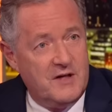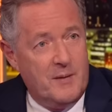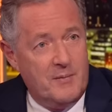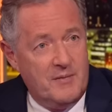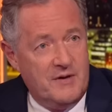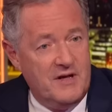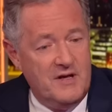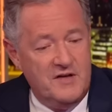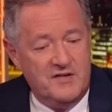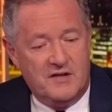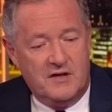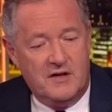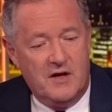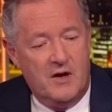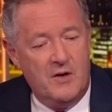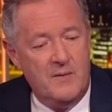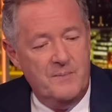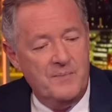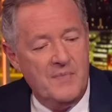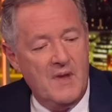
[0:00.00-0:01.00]
a couple of years
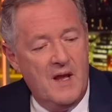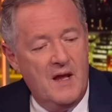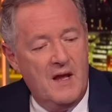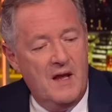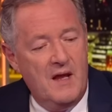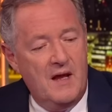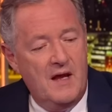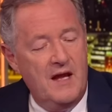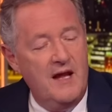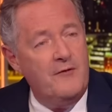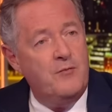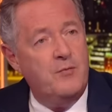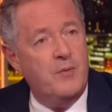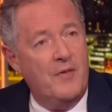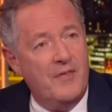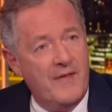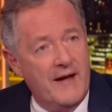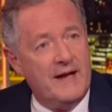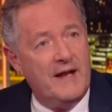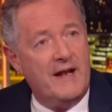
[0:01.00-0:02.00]
ago, if
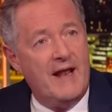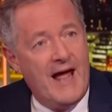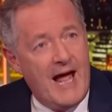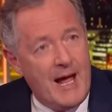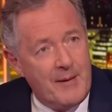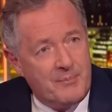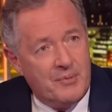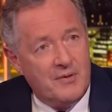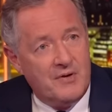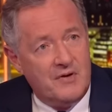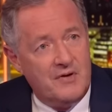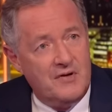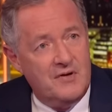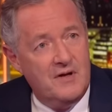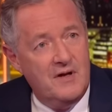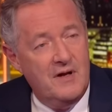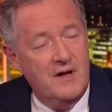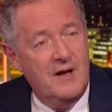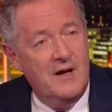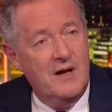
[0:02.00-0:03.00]
when that had happened,
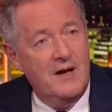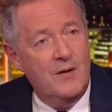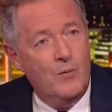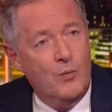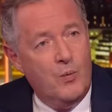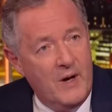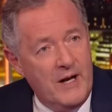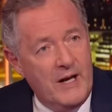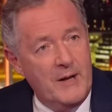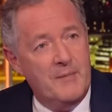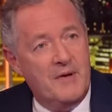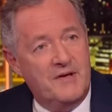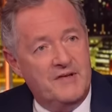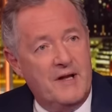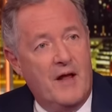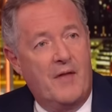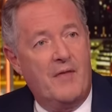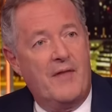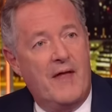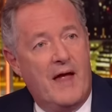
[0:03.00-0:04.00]
William had
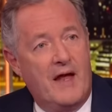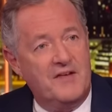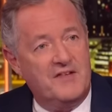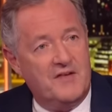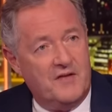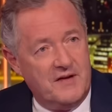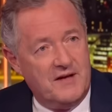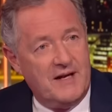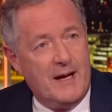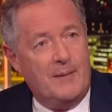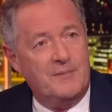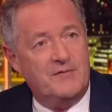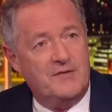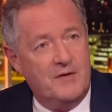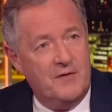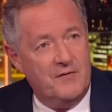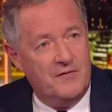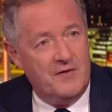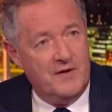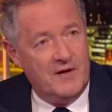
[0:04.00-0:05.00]
done that to the
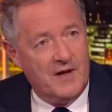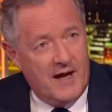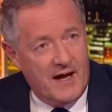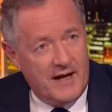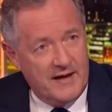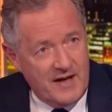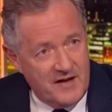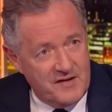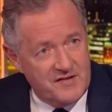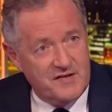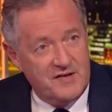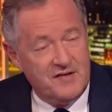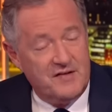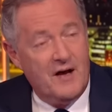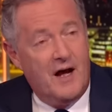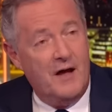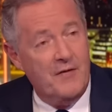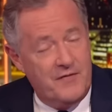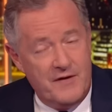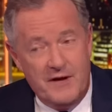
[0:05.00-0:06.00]
captain of the
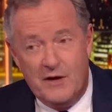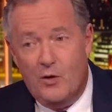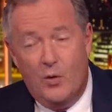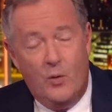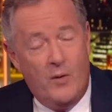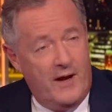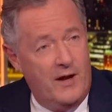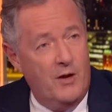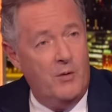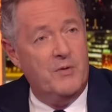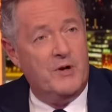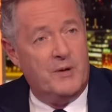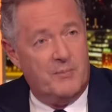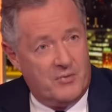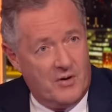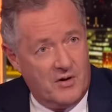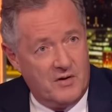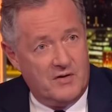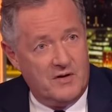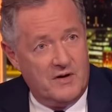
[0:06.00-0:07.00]
Lionesses, I think all hell would have
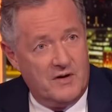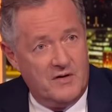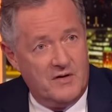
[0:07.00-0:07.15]
broken